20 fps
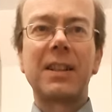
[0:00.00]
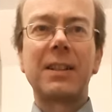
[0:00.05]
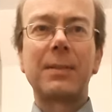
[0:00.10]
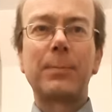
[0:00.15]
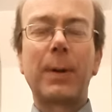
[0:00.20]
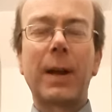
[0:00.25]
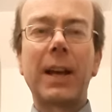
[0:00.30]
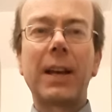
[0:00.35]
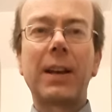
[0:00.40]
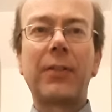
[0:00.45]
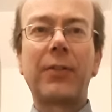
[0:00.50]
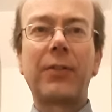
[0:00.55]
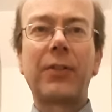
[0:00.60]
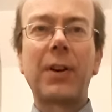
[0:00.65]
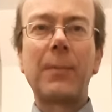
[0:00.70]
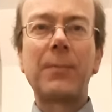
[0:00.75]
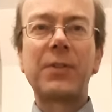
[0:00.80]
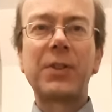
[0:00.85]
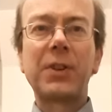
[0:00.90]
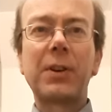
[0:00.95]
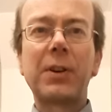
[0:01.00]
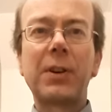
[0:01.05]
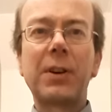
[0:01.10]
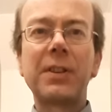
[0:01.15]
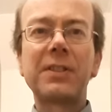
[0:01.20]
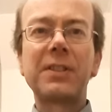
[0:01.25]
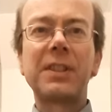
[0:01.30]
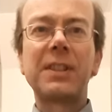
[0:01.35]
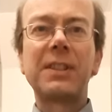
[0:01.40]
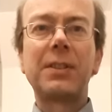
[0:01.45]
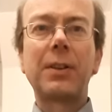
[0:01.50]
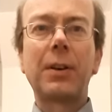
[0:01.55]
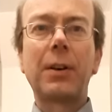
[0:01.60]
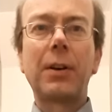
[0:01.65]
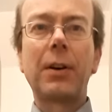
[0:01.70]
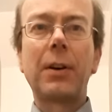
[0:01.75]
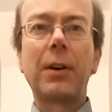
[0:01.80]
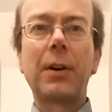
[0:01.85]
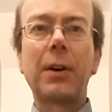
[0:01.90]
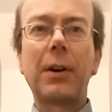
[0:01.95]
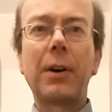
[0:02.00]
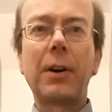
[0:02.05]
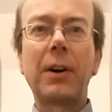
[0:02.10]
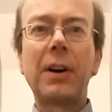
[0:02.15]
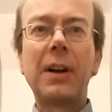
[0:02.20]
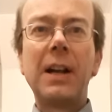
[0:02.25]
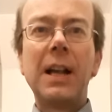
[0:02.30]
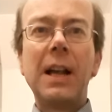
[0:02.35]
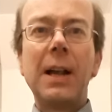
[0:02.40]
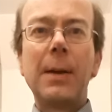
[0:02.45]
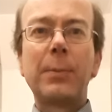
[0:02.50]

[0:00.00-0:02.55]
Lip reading: that beg from door to door,